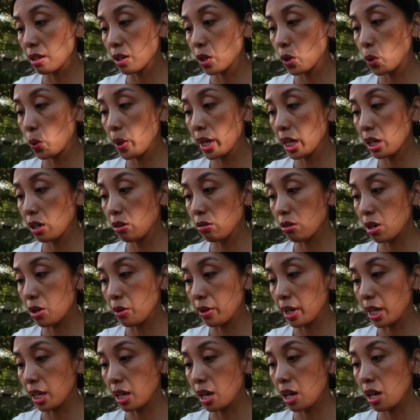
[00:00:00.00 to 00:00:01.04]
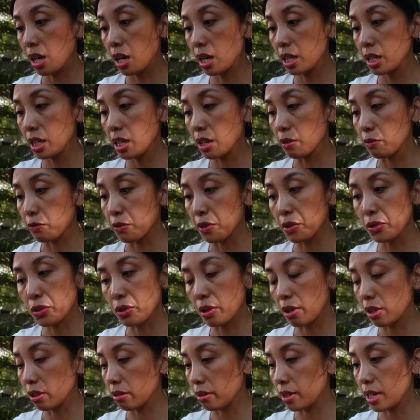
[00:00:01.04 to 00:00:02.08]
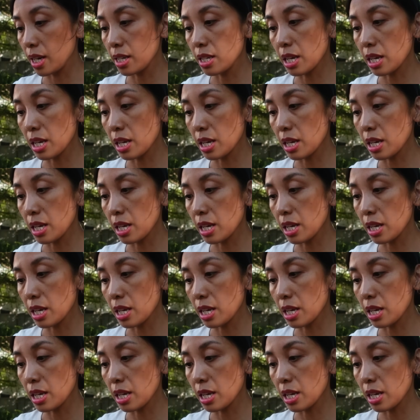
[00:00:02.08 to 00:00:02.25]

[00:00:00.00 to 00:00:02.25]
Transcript: are quick growing, hardy and frost tolerant,